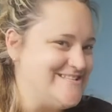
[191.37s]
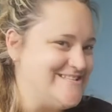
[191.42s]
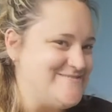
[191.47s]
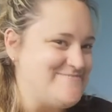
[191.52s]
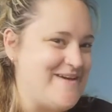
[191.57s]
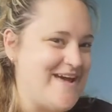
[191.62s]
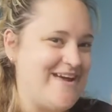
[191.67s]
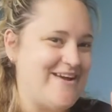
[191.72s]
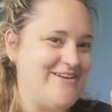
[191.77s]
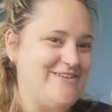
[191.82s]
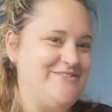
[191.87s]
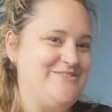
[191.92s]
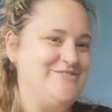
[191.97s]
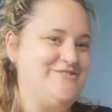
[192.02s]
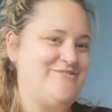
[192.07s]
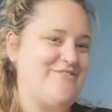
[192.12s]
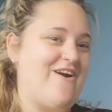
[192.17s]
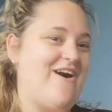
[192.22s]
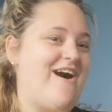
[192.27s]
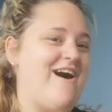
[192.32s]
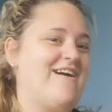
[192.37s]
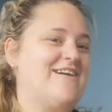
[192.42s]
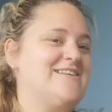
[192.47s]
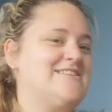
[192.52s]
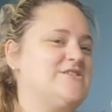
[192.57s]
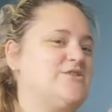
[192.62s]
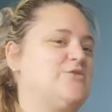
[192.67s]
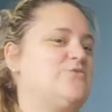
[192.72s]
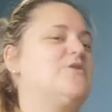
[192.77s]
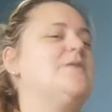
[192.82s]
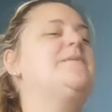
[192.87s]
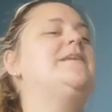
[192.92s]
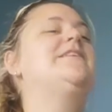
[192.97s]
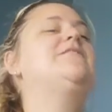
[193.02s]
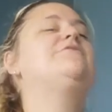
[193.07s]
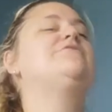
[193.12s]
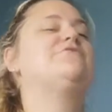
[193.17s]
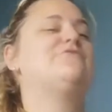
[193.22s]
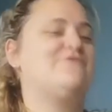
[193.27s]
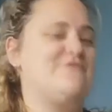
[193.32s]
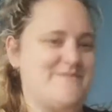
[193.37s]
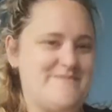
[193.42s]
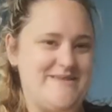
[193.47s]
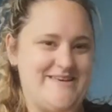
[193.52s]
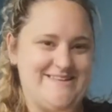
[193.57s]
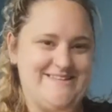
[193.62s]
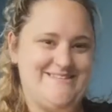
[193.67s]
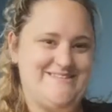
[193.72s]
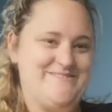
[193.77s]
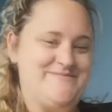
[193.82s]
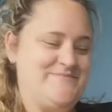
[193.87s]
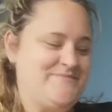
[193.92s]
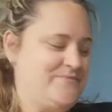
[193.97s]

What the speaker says: speckled frogs. Ribbit, ribbit.